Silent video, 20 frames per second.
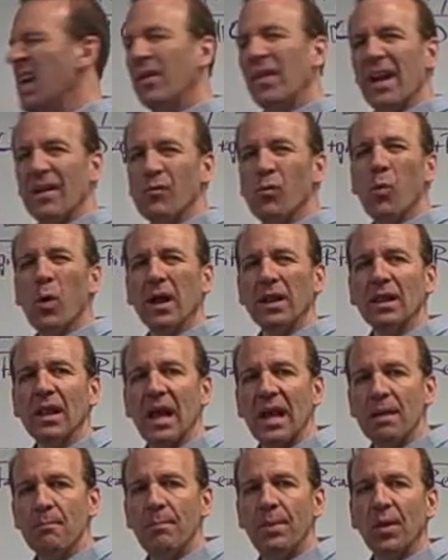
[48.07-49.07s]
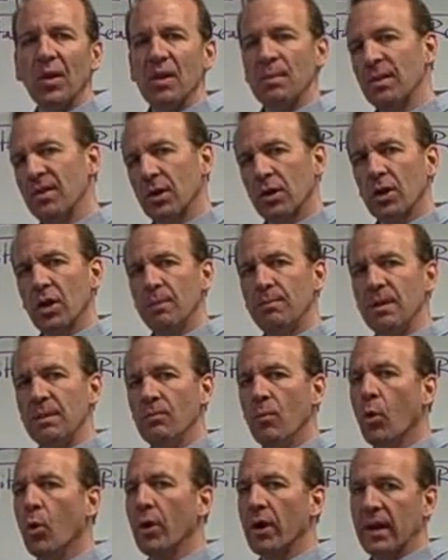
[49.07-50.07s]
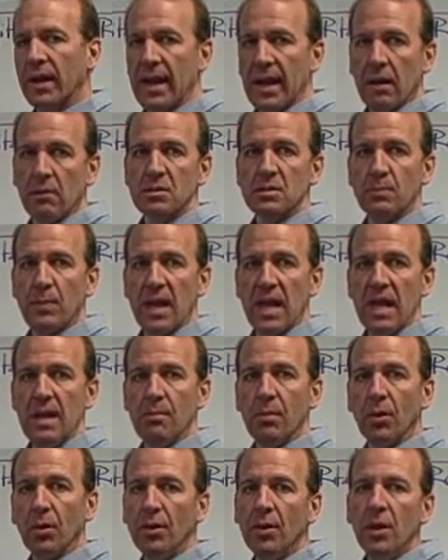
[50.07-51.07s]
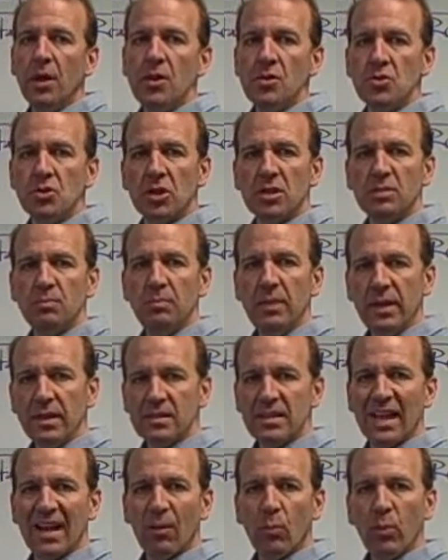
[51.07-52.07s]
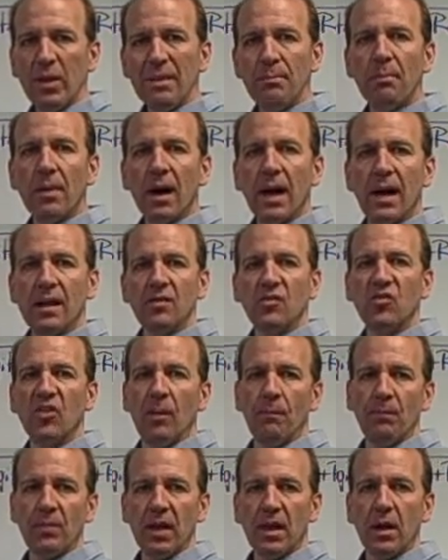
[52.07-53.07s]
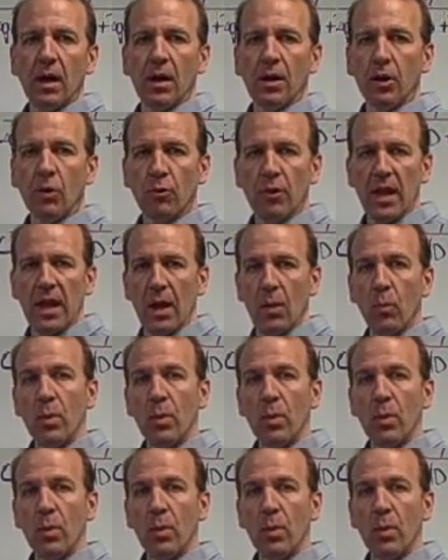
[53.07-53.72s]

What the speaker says: only have one liability, but there could be more. Accounts payable just means that we bought something on credit.